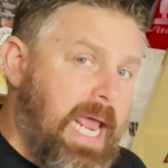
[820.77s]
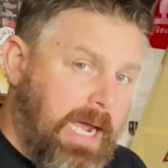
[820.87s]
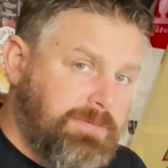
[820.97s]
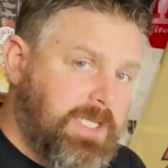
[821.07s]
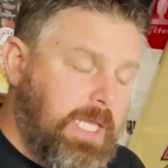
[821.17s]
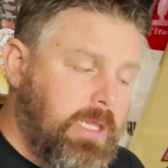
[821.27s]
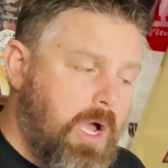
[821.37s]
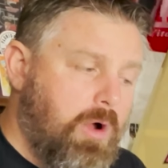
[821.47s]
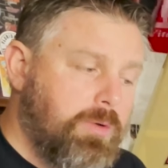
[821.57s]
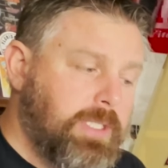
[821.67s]
I've seen
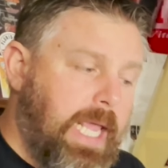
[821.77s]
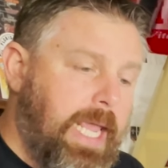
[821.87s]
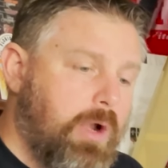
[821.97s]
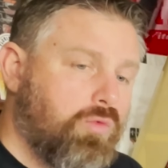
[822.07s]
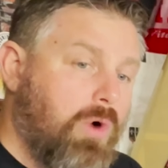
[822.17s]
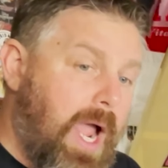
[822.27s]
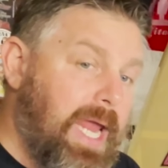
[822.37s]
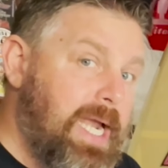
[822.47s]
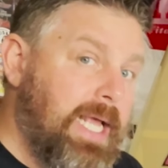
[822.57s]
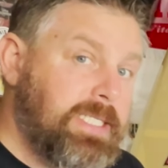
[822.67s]
those, and
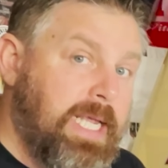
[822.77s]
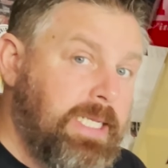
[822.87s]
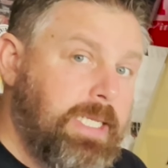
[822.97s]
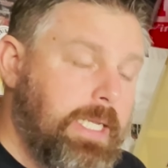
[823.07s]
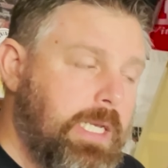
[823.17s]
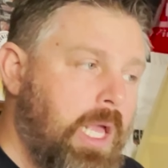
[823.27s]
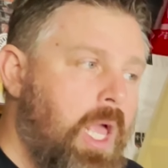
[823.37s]
Ryan has hinted